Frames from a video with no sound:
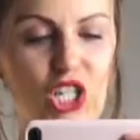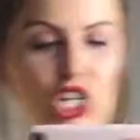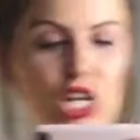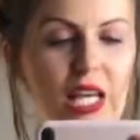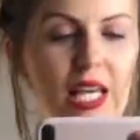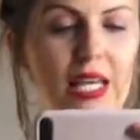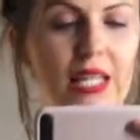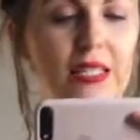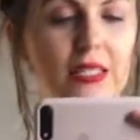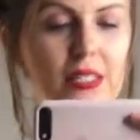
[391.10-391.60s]

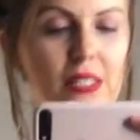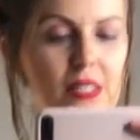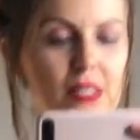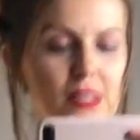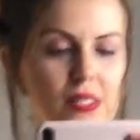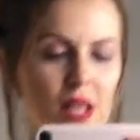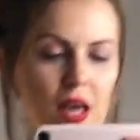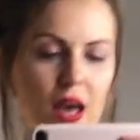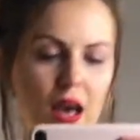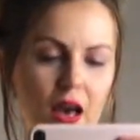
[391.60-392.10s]

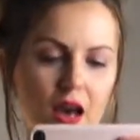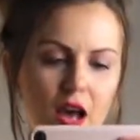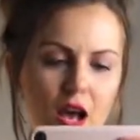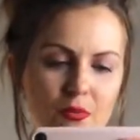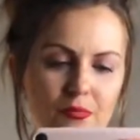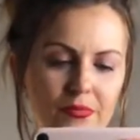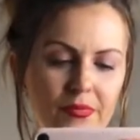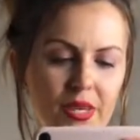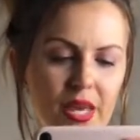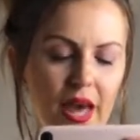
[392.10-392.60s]
jeans.
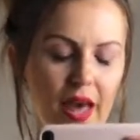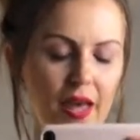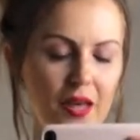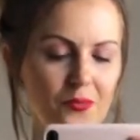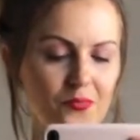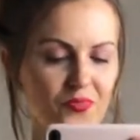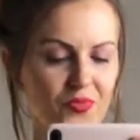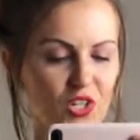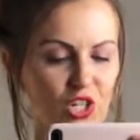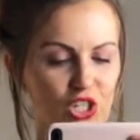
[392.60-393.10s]

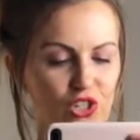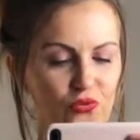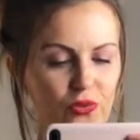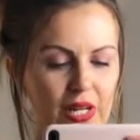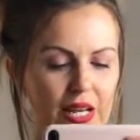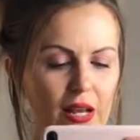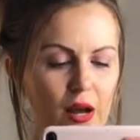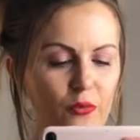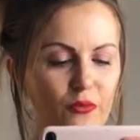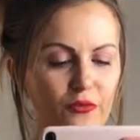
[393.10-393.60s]
Yeah, just
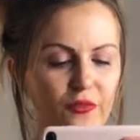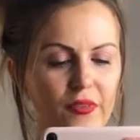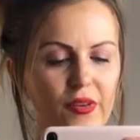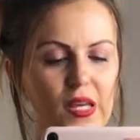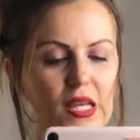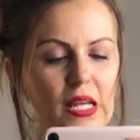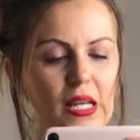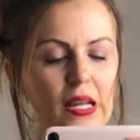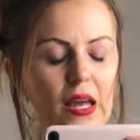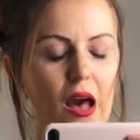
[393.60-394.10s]
really
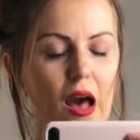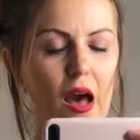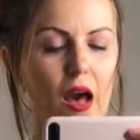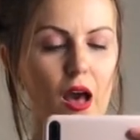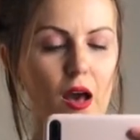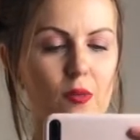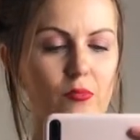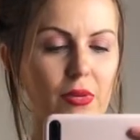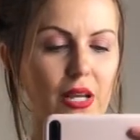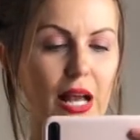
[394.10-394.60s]
comfy,
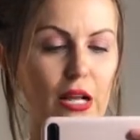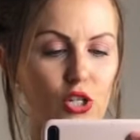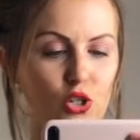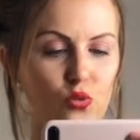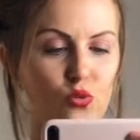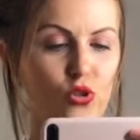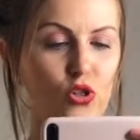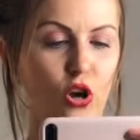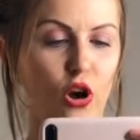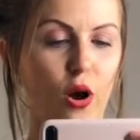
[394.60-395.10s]

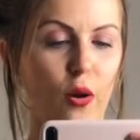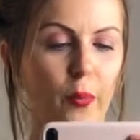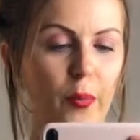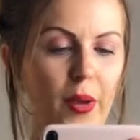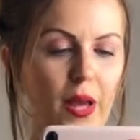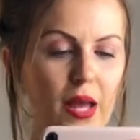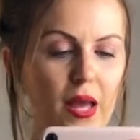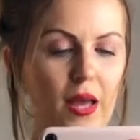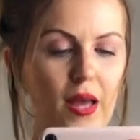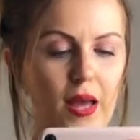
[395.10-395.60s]
casual
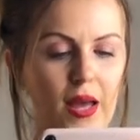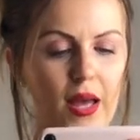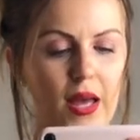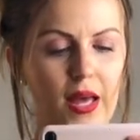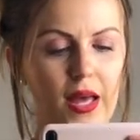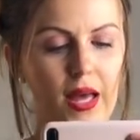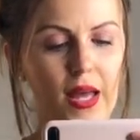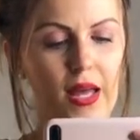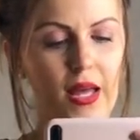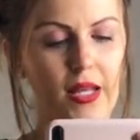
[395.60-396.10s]
top.
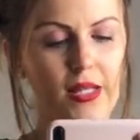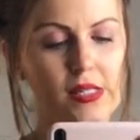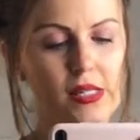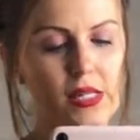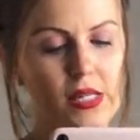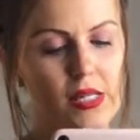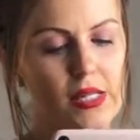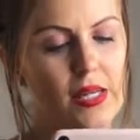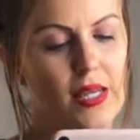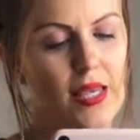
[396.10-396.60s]

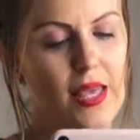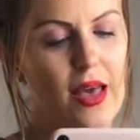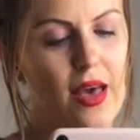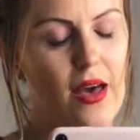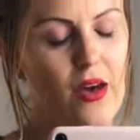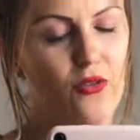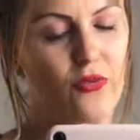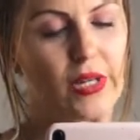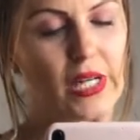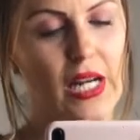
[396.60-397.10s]
And
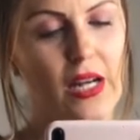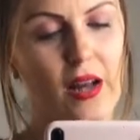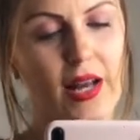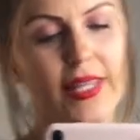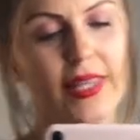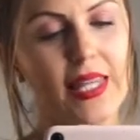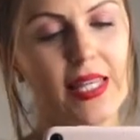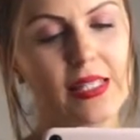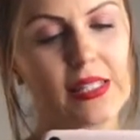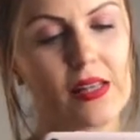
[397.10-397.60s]
yeah, really
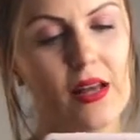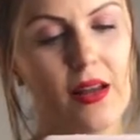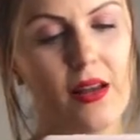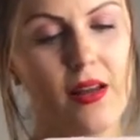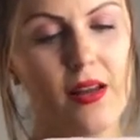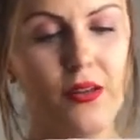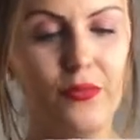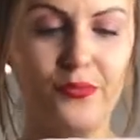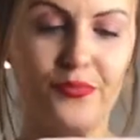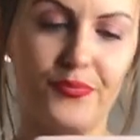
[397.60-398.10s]
like this
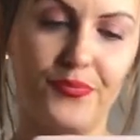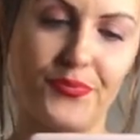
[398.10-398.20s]
colour.